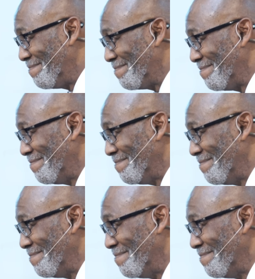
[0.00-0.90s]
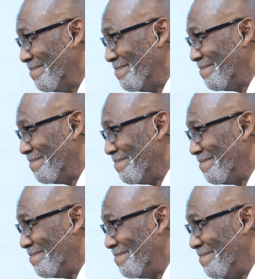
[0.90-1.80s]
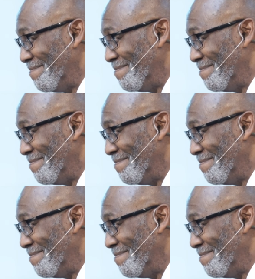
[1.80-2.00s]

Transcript: Nothing is said.